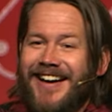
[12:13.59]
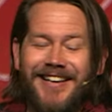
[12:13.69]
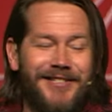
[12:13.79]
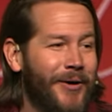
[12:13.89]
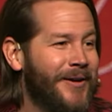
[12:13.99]

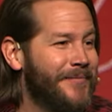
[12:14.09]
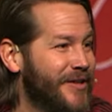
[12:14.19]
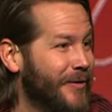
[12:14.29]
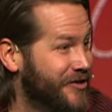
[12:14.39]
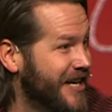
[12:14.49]
And so,
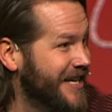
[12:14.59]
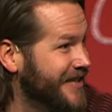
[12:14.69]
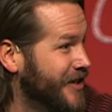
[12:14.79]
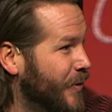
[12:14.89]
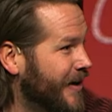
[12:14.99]
so
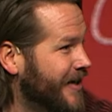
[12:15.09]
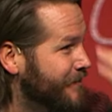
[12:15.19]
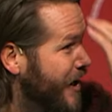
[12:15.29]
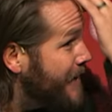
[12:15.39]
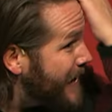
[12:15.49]
Jesus annoying his
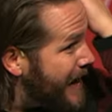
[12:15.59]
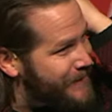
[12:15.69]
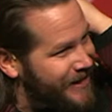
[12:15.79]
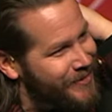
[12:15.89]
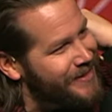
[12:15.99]
mom, I
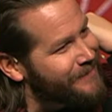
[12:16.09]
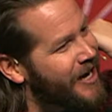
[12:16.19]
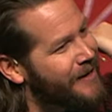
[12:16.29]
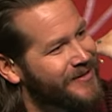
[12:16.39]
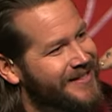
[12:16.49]
bet you his
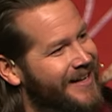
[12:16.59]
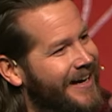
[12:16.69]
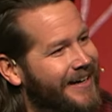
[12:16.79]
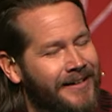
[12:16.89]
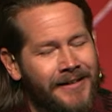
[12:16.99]
mom was like,